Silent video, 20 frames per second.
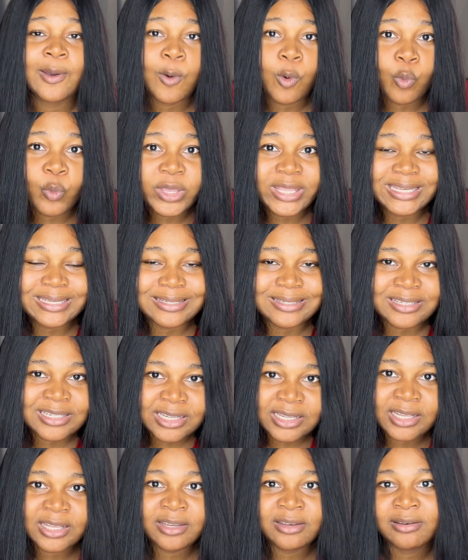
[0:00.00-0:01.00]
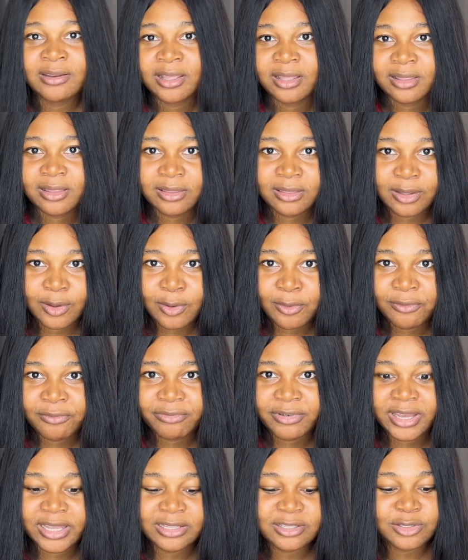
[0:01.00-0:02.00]
within the
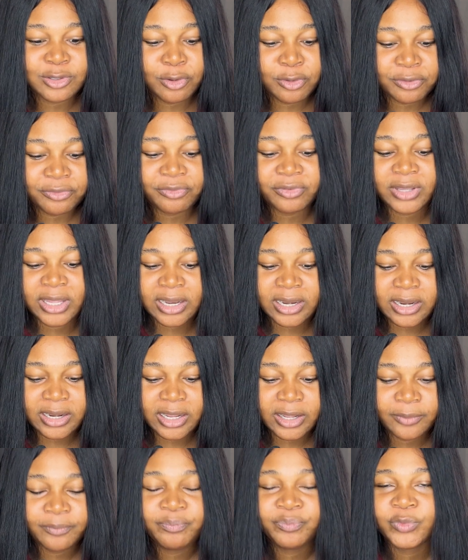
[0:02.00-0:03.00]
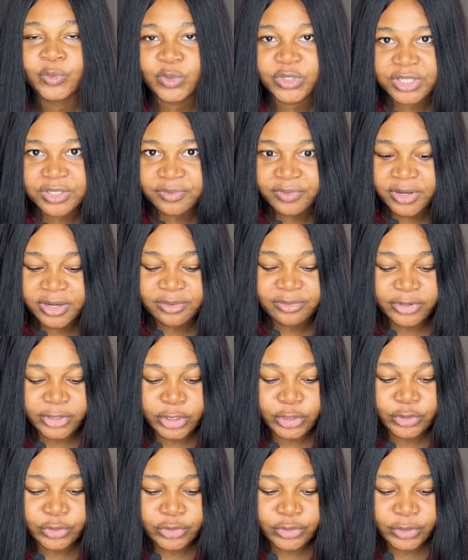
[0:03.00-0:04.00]
confines of Canada, which is very,
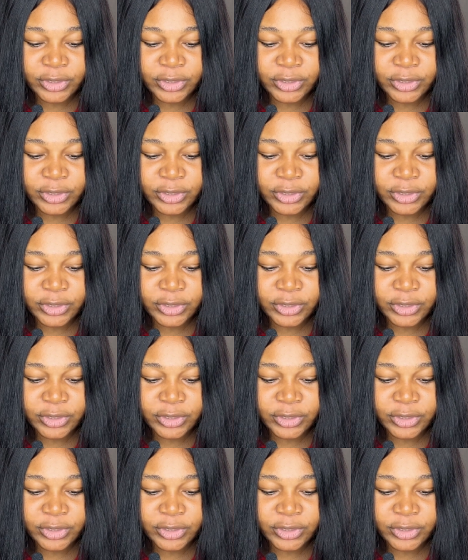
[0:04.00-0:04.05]
very good.